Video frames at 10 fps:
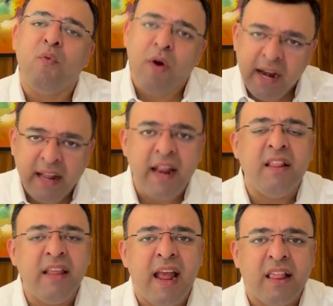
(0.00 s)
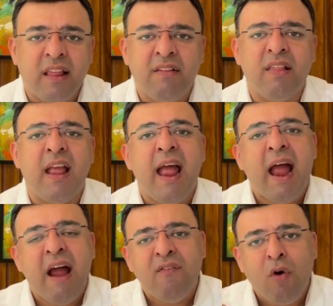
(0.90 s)
Foreign currency assets
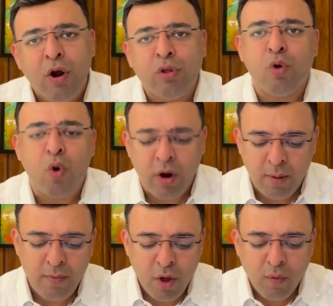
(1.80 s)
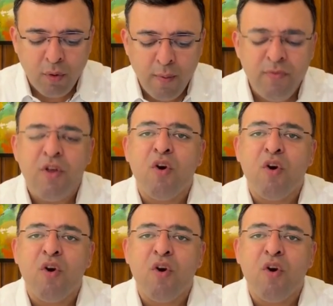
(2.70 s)
have also gone up from